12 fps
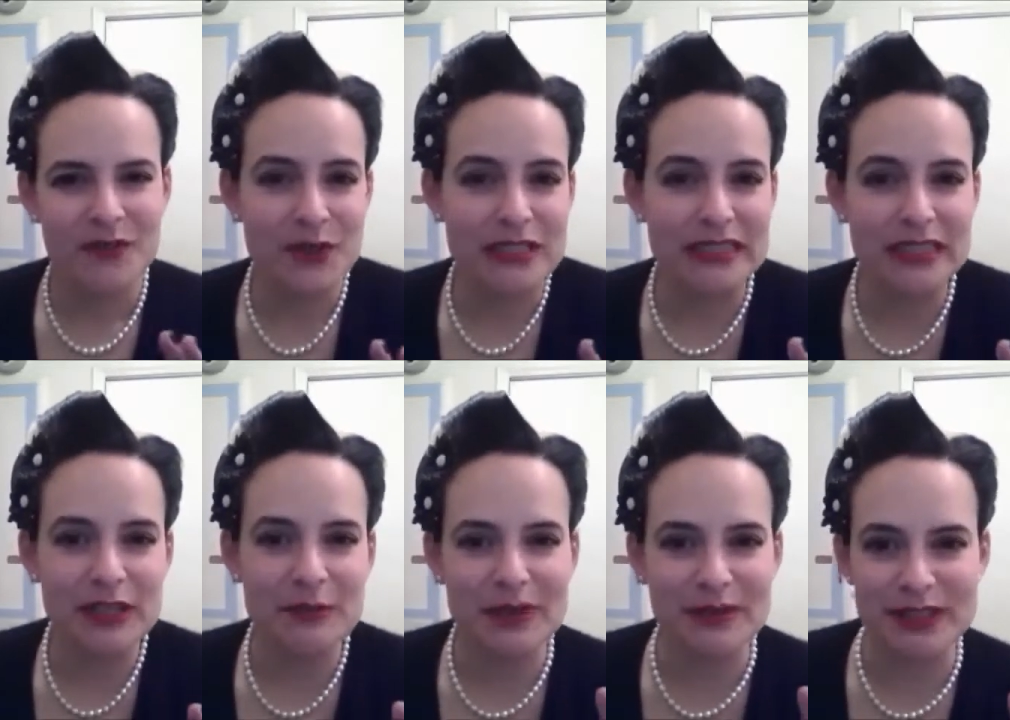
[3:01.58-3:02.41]
there's a
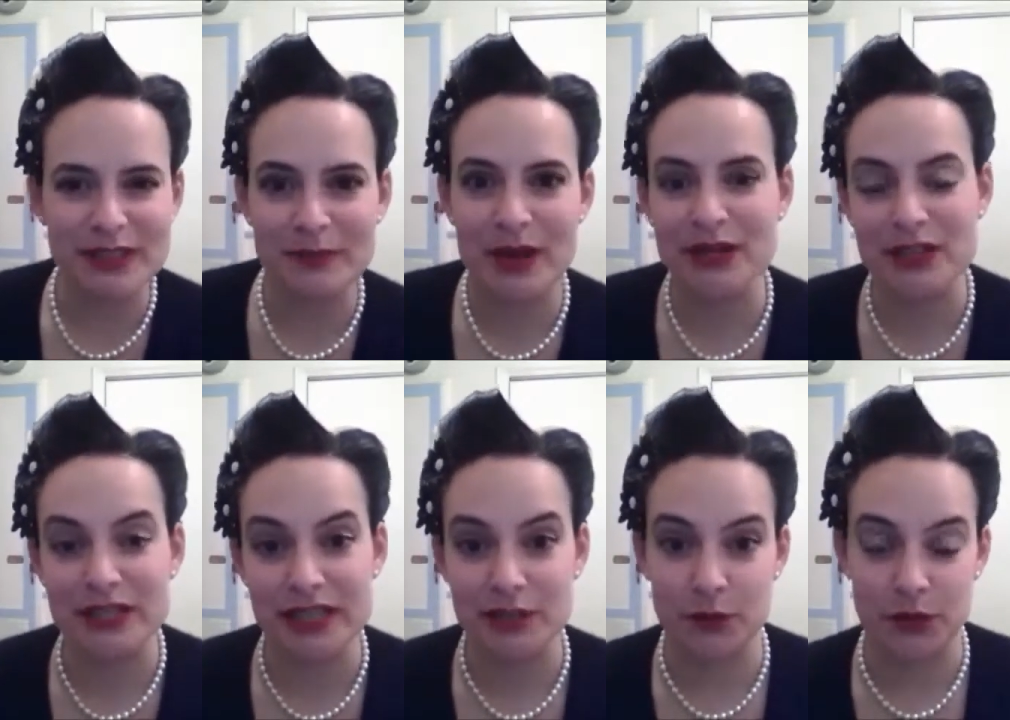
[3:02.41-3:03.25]
little bit of a smudge, it
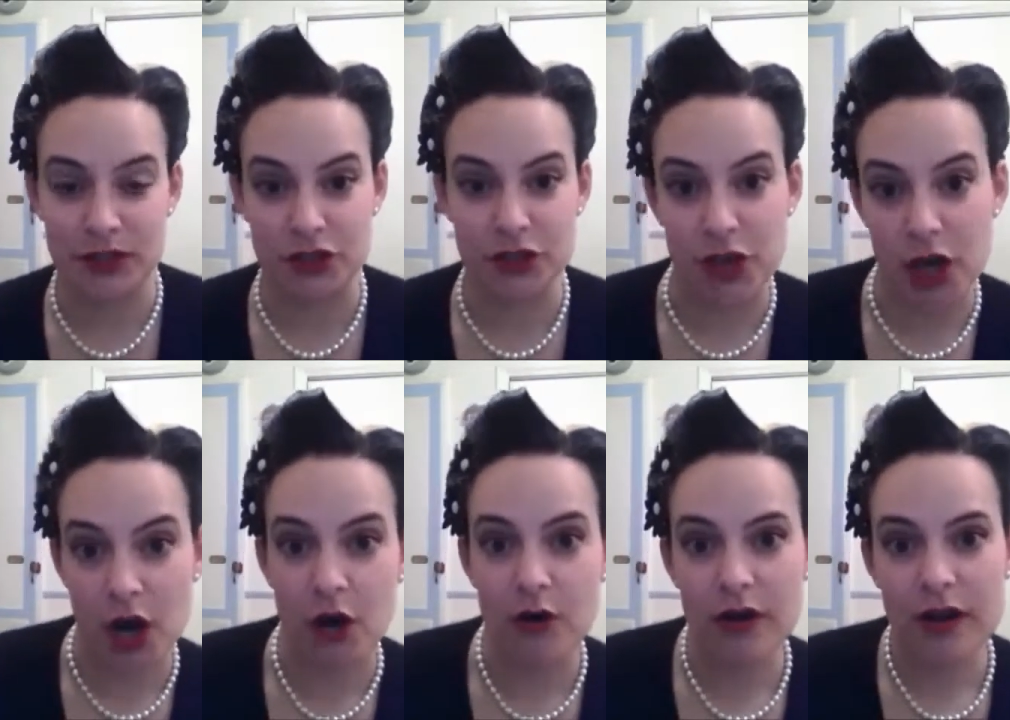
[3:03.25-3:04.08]
doesn't really
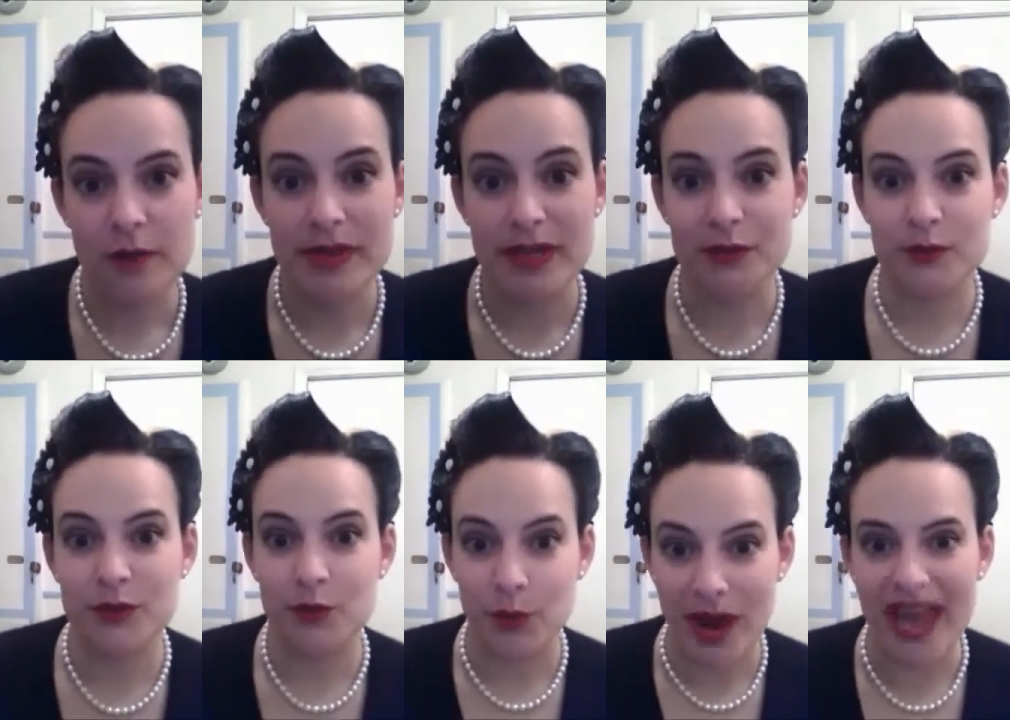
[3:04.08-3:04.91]
show, because
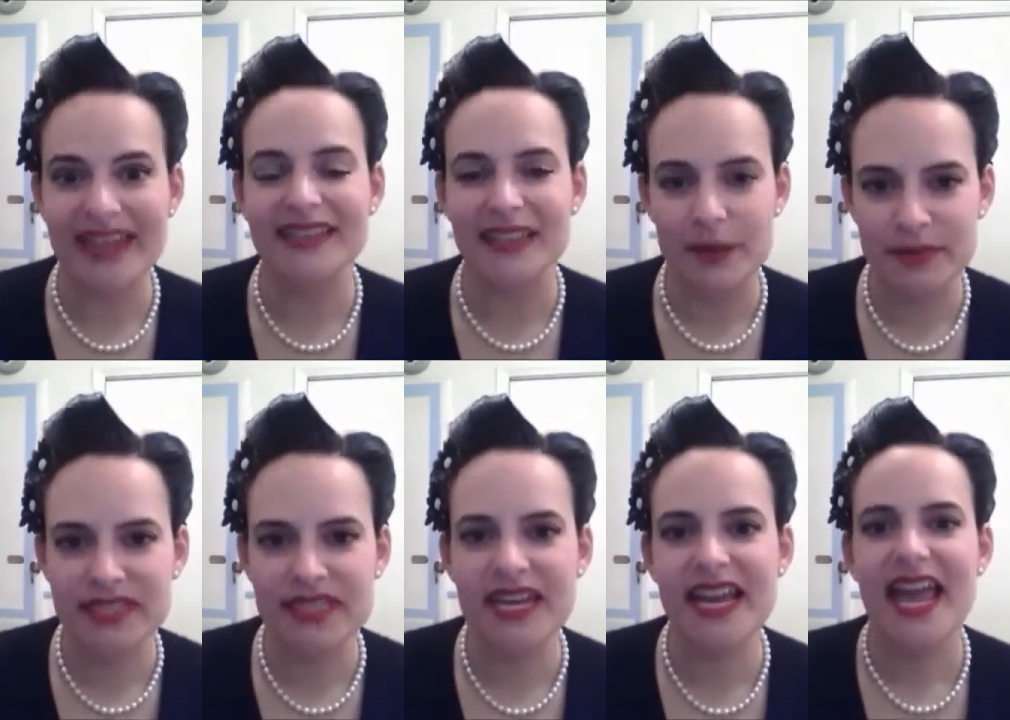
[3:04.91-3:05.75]
with red
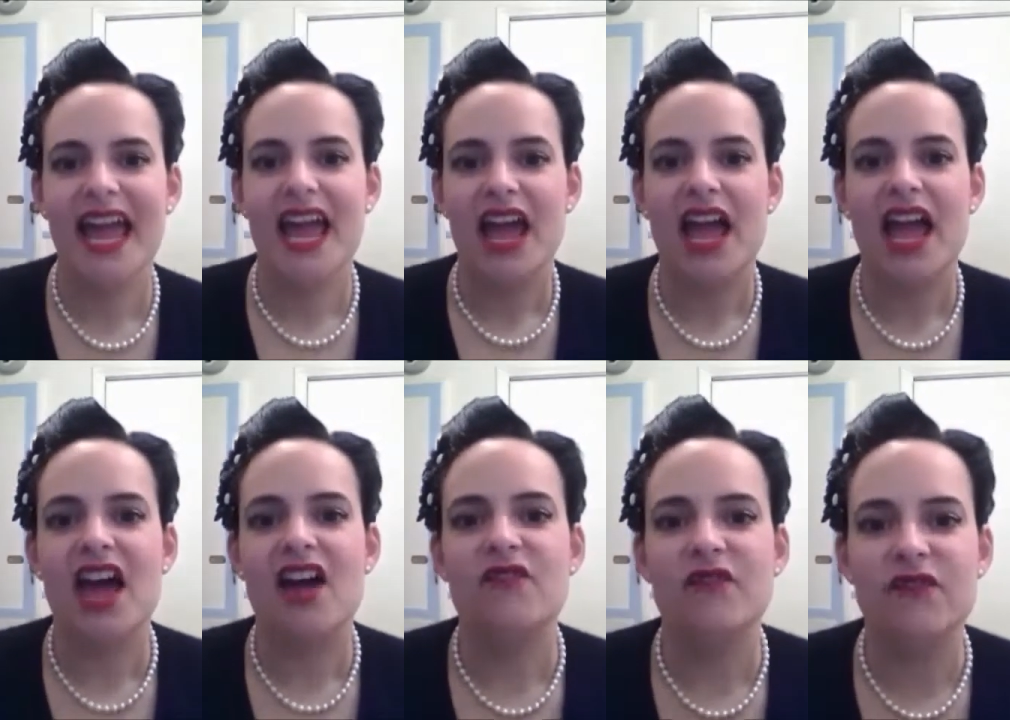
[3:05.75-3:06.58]
lipstick,
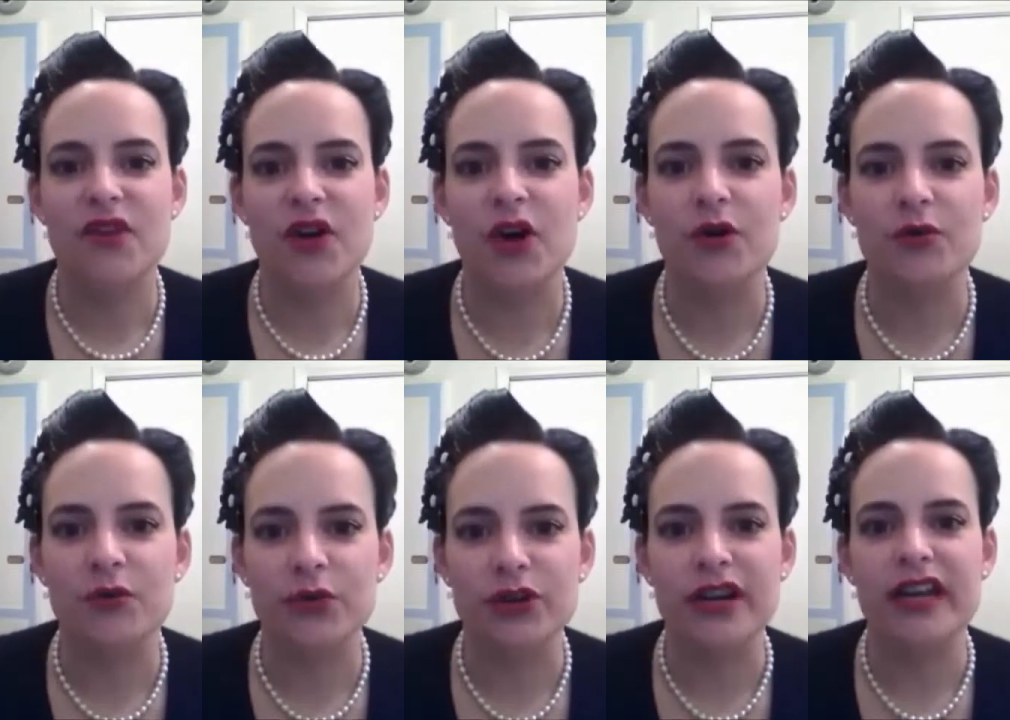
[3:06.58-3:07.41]

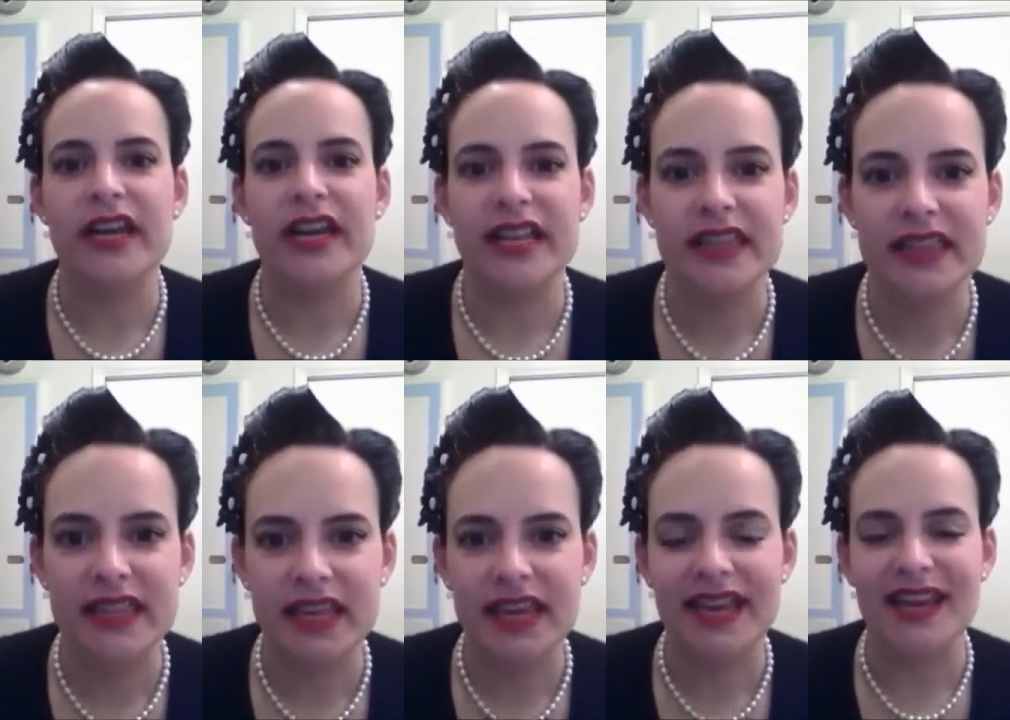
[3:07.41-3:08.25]

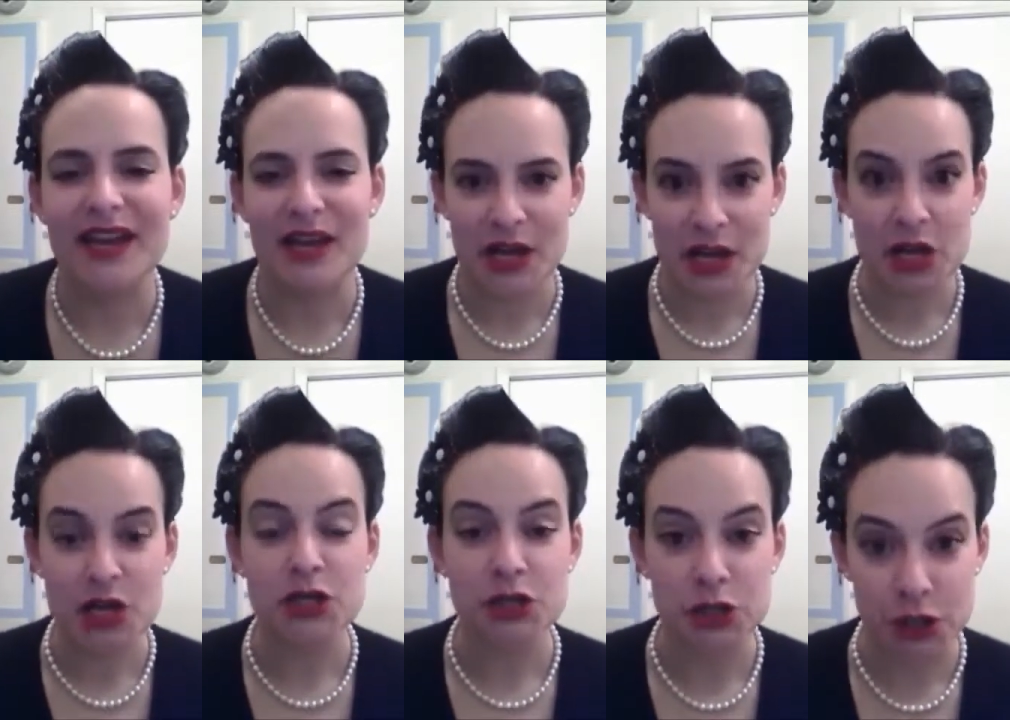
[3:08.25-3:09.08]
everything
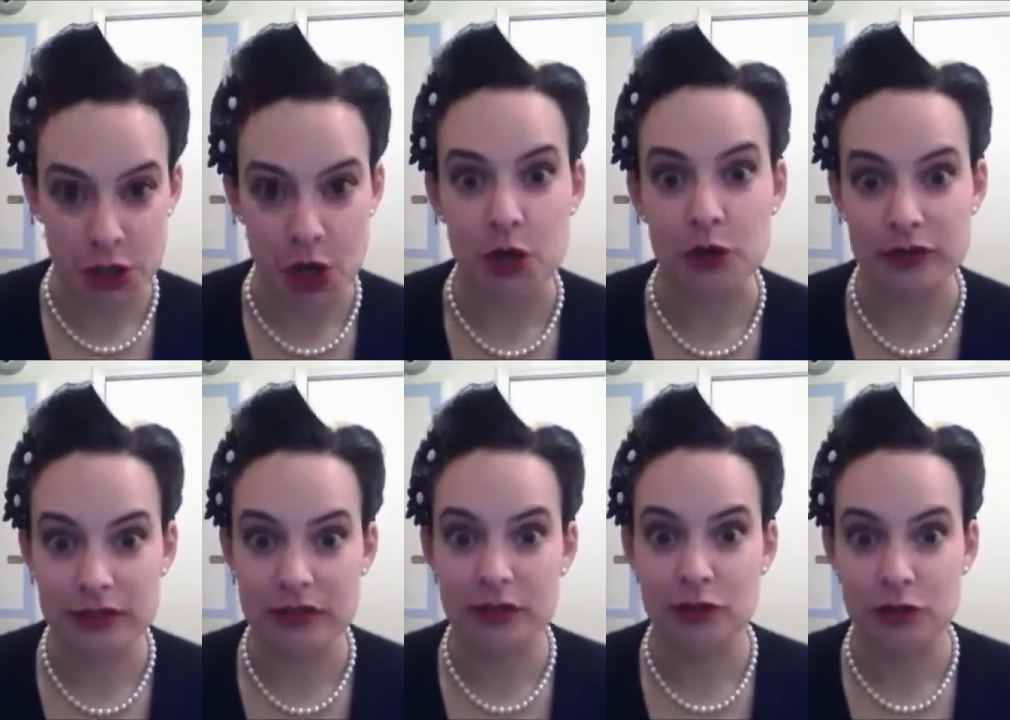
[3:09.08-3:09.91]

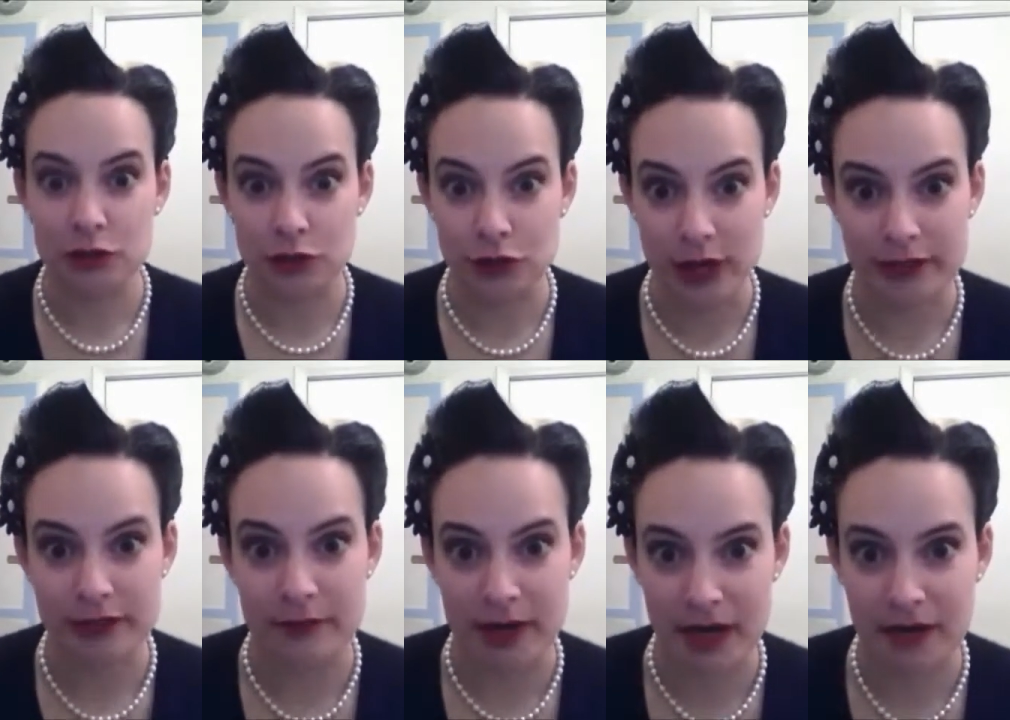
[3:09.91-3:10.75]
shows.
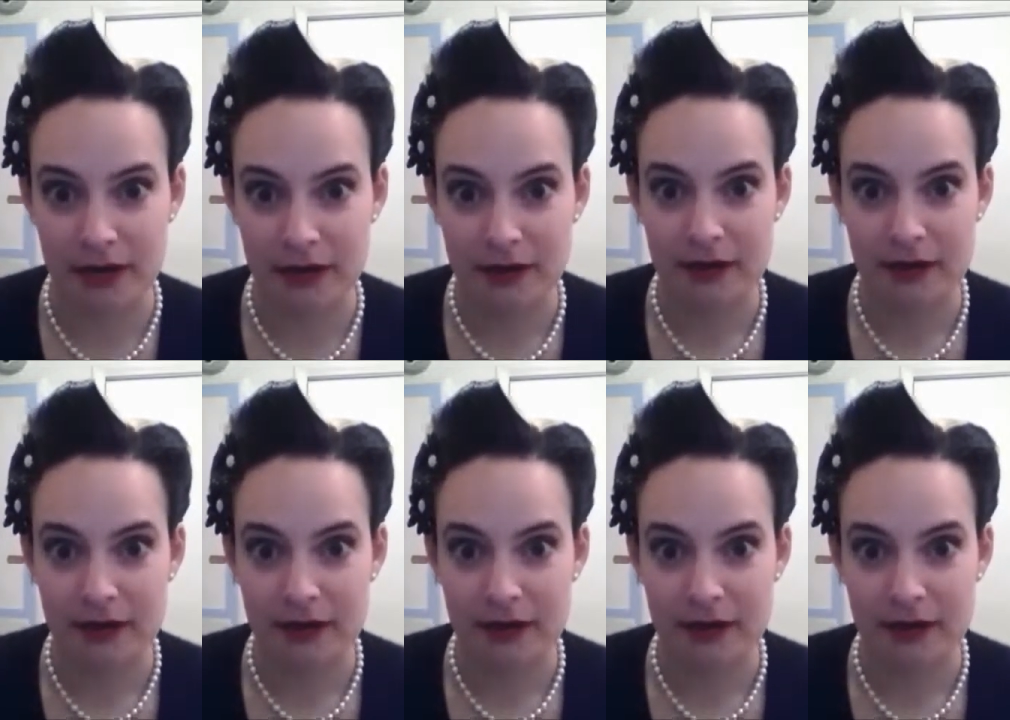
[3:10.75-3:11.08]
Trust me.